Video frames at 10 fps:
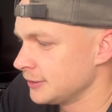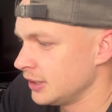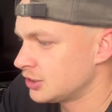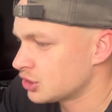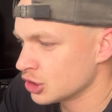
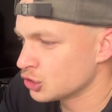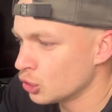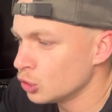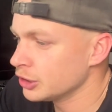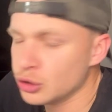It's just
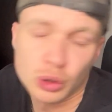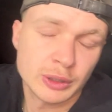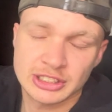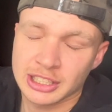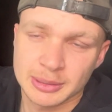you're
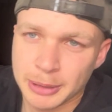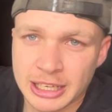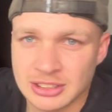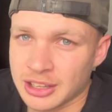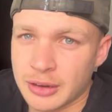always gonna
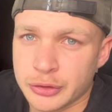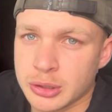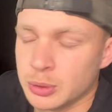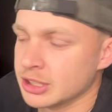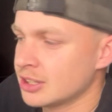back South
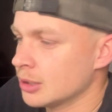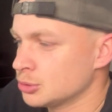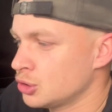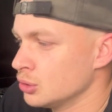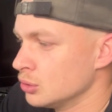Africa when it
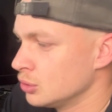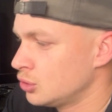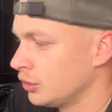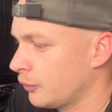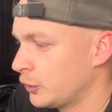comes to
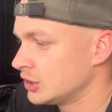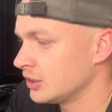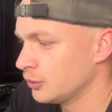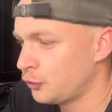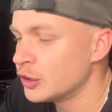the
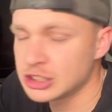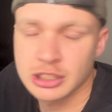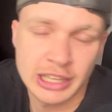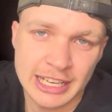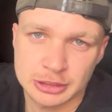
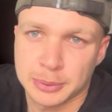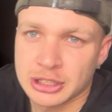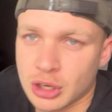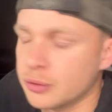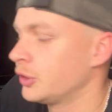physical
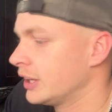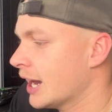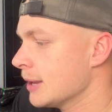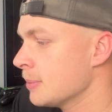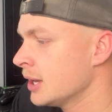aspect of the game,